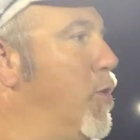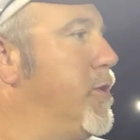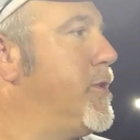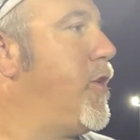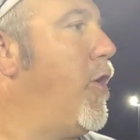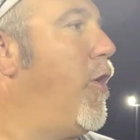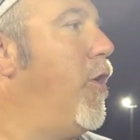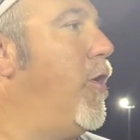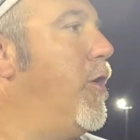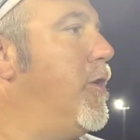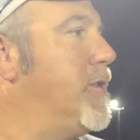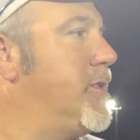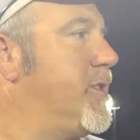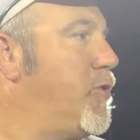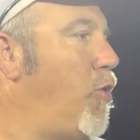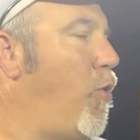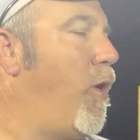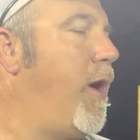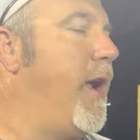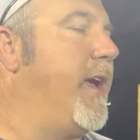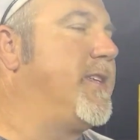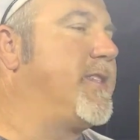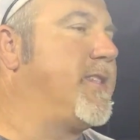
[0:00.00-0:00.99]
One's hurt,
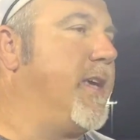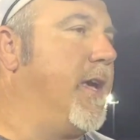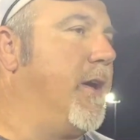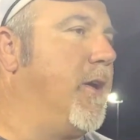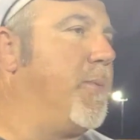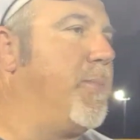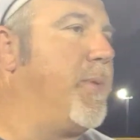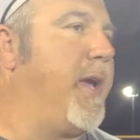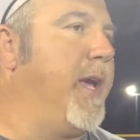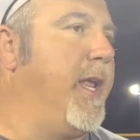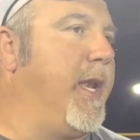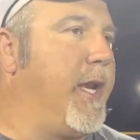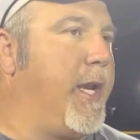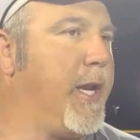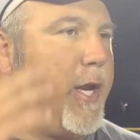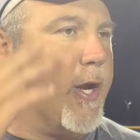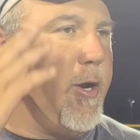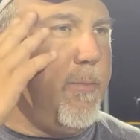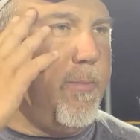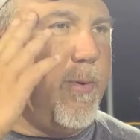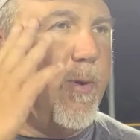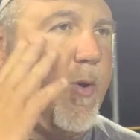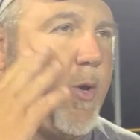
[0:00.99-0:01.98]
tore ACL at the beginning
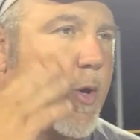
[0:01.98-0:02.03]
of the year,